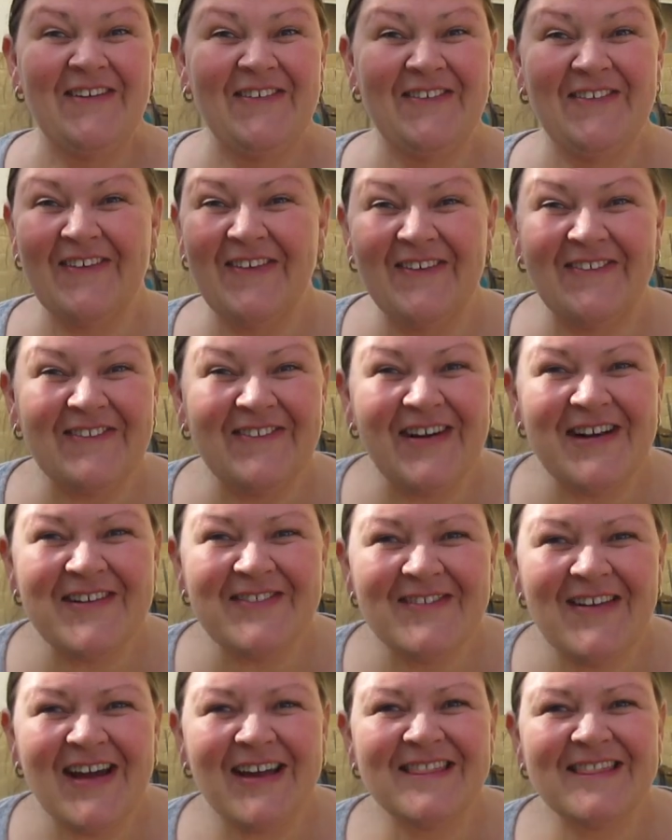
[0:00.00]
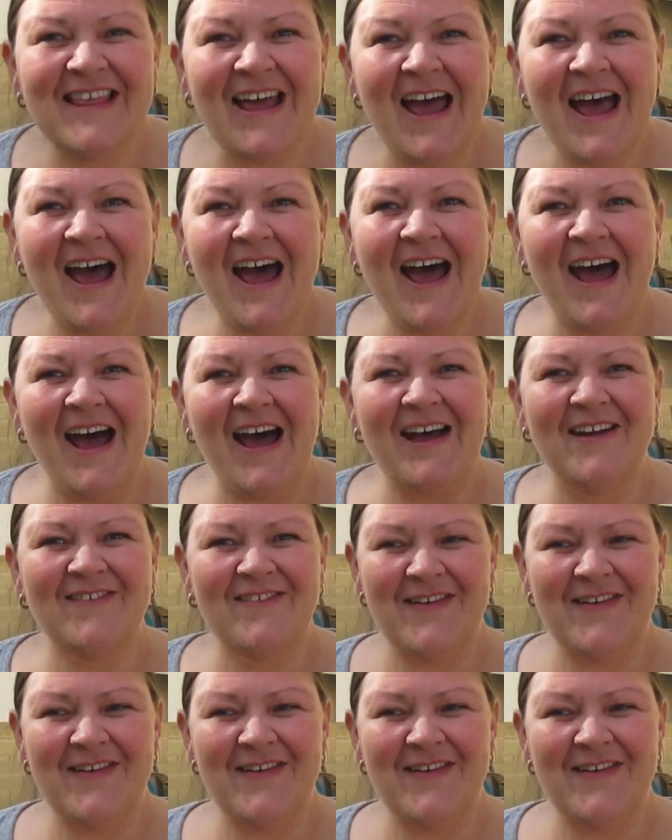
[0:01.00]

well, what about that?